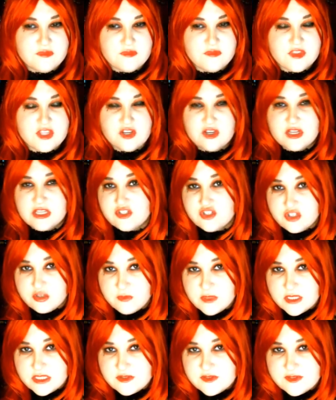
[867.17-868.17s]

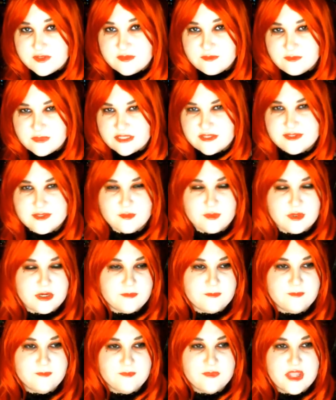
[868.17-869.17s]
instruments. That's the
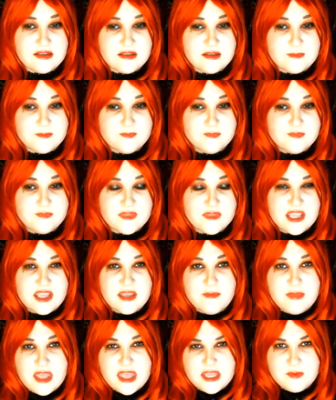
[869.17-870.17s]
word. And
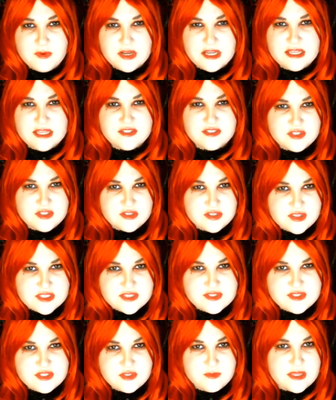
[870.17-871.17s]
Palaye Royale took
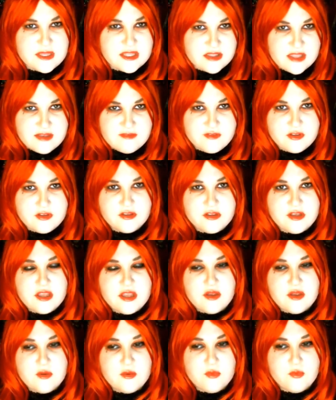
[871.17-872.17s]
this to a level
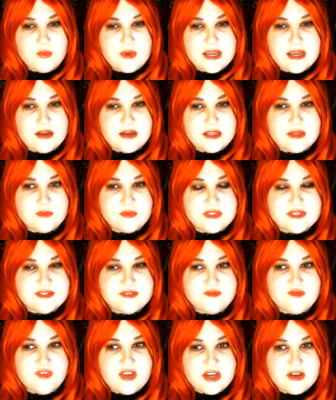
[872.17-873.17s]
where it was
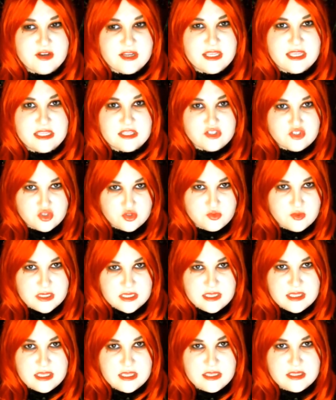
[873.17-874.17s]
very
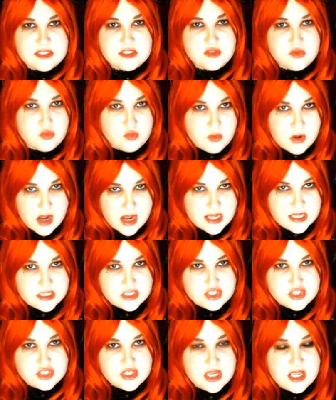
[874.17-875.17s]
intriguing to
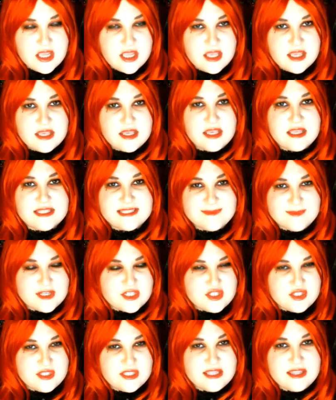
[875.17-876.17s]
watch,
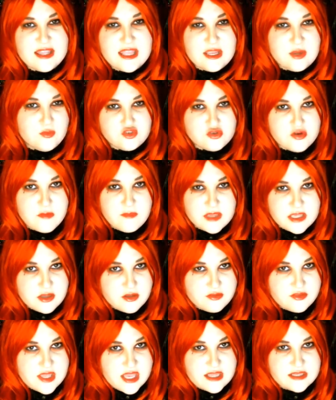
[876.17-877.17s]
especially like drumming on
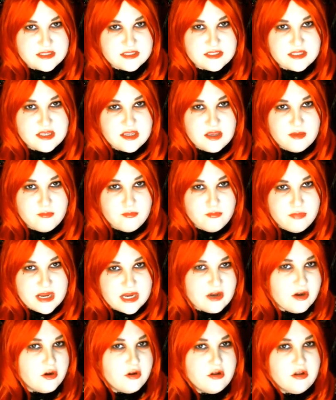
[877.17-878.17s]
that
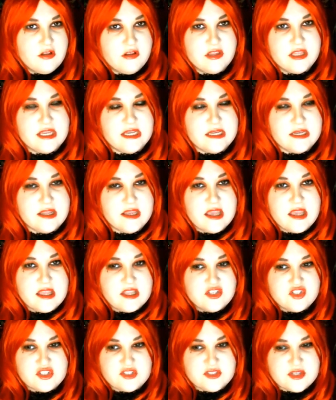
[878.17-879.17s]
barrel, and
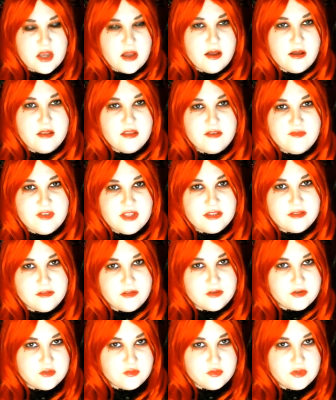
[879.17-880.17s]
just all of it
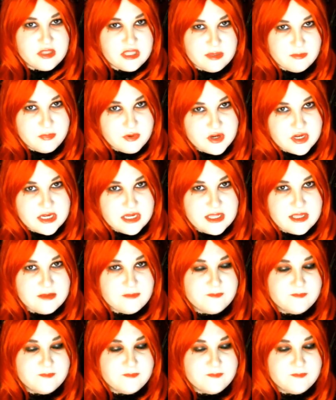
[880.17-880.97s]
looked really pretty.